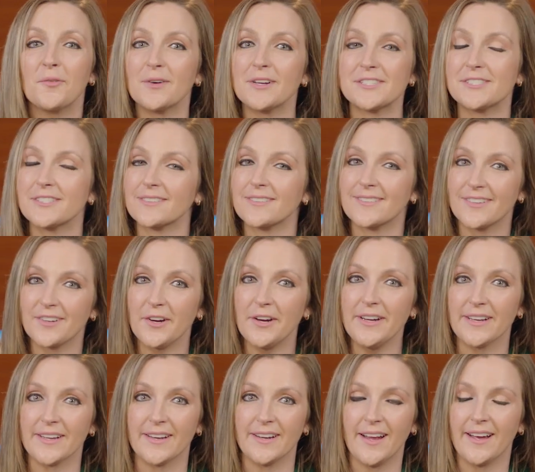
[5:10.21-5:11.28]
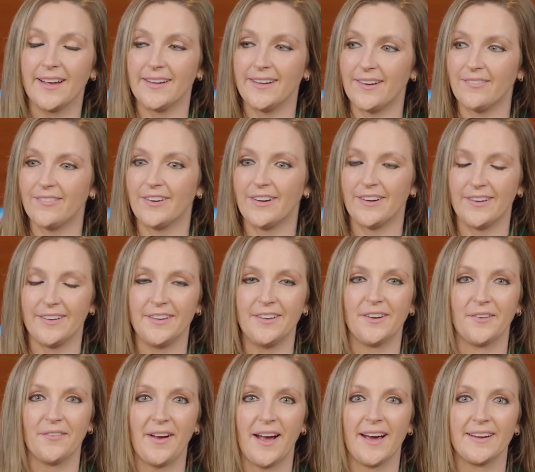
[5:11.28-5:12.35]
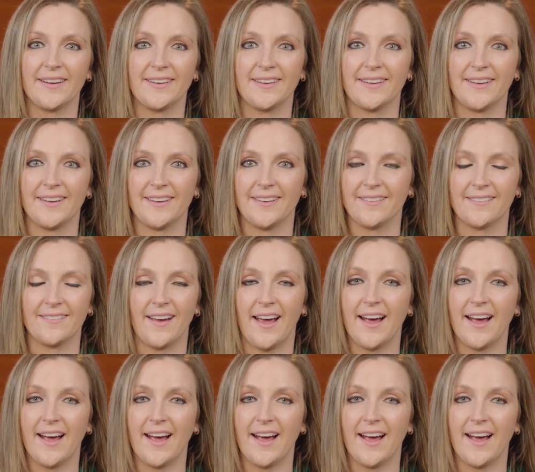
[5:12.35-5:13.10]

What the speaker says: which granted, I never, had any